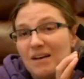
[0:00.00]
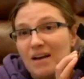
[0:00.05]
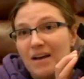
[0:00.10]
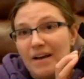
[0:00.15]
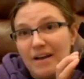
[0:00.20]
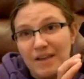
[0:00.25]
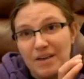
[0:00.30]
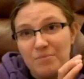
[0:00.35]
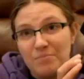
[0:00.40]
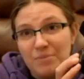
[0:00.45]

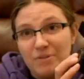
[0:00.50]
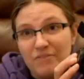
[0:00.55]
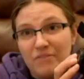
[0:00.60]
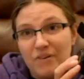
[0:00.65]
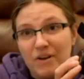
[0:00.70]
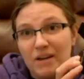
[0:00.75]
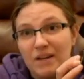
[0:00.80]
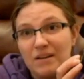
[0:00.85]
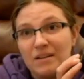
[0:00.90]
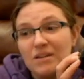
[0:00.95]
I can be
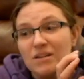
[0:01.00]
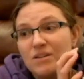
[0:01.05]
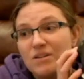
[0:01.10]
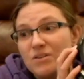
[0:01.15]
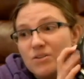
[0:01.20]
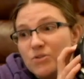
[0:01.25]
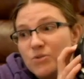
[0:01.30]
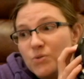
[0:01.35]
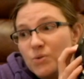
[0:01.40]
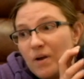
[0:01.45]
fine.
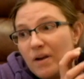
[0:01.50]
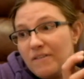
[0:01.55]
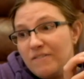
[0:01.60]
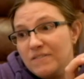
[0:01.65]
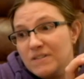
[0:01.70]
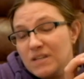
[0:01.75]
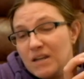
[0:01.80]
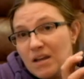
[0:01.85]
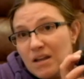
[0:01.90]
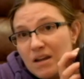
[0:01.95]
So
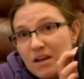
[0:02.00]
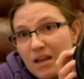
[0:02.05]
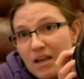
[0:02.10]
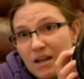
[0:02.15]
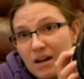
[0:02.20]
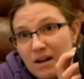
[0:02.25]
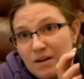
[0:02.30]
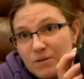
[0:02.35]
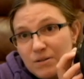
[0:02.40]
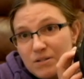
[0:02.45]
I've done
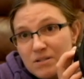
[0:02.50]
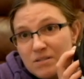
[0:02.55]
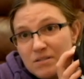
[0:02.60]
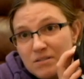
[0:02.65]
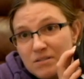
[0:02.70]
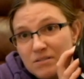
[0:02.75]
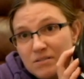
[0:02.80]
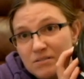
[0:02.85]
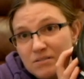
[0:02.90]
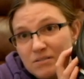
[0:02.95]
eight
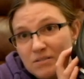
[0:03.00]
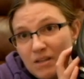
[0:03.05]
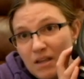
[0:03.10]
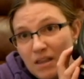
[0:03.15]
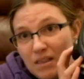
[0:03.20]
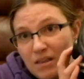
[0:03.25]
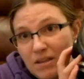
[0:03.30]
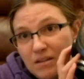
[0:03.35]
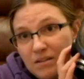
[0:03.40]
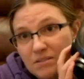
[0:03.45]
hours
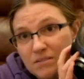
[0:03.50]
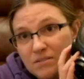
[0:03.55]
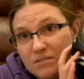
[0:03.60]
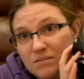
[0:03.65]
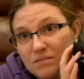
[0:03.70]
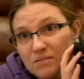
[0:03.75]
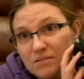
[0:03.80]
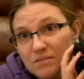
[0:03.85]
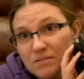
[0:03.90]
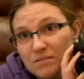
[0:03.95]
in
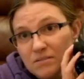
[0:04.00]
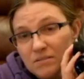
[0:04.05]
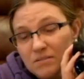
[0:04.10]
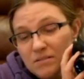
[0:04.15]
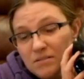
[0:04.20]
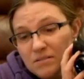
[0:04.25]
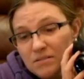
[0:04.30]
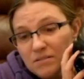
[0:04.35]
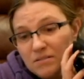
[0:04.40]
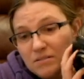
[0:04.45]
this
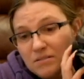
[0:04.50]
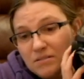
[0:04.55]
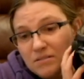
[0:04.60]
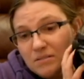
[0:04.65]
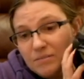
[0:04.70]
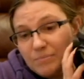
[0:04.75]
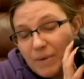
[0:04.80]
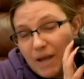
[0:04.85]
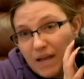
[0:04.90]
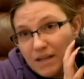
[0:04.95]

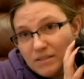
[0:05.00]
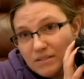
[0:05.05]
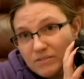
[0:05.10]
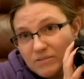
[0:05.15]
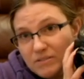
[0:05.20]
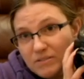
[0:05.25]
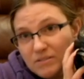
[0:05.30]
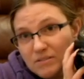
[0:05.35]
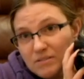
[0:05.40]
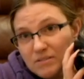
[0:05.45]

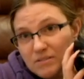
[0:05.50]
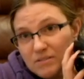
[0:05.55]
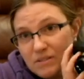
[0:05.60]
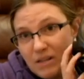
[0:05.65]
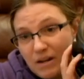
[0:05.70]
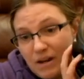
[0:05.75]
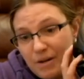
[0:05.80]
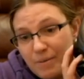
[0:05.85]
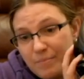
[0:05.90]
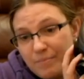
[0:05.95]
passive
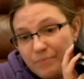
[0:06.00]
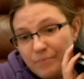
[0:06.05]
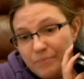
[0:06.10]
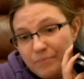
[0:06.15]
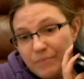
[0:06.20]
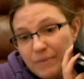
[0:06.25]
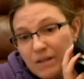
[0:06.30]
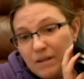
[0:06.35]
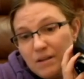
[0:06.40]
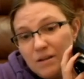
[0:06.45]
setup.
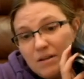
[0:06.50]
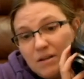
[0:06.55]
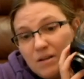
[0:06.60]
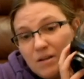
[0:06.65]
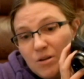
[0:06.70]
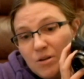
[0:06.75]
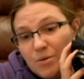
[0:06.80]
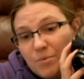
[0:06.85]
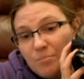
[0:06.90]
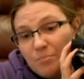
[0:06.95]

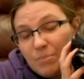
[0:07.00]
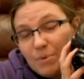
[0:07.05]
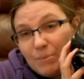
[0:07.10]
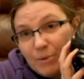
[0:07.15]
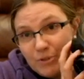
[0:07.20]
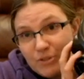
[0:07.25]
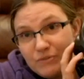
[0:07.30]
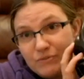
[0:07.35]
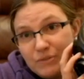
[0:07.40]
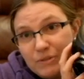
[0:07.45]
But
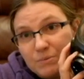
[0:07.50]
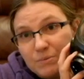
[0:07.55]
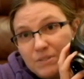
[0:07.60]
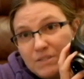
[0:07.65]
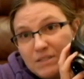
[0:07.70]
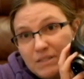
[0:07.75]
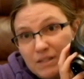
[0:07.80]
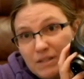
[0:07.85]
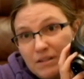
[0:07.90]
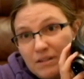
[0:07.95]
most of it was
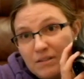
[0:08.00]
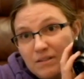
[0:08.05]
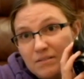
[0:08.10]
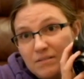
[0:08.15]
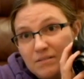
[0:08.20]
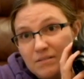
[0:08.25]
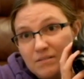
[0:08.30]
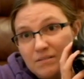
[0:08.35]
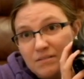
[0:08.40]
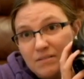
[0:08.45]
sitting
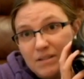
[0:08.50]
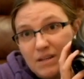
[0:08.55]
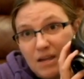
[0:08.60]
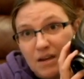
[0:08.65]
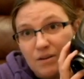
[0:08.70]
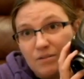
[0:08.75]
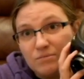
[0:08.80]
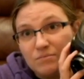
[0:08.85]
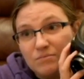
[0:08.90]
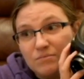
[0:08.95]

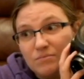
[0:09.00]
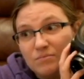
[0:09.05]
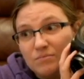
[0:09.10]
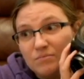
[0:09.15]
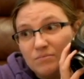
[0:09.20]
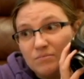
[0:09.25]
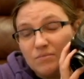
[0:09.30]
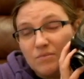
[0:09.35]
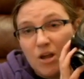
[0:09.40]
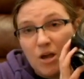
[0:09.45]
down,
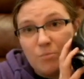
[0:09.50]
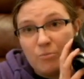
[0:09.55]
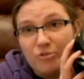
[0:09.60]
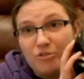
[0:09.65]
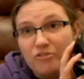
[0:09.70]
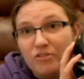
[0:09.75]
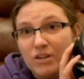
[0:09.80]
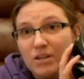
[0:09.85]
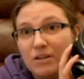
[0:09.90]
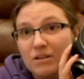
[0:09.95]
not
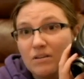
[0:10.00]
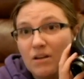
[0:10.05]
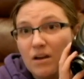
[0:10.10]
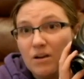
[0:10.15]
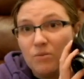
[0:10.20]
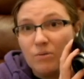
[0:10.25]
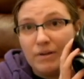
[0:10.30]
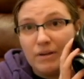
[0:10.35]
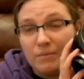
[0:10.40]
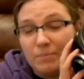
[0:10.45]
moving,
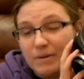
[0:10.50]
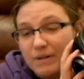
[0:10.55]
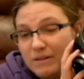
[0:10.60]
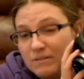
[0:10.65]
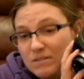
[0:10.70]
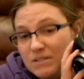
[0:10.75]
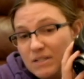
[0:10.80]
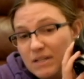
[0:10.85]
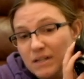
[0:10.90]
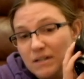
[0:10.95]
not going up and
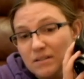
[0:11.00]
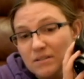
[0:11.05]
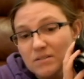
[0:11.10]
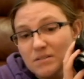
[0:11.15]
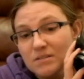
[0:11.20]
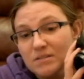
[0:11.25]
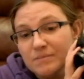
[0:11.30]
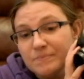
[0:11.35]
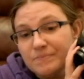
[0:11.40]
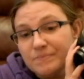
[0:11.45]
down
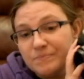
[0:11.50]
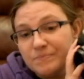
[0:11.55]
stairs.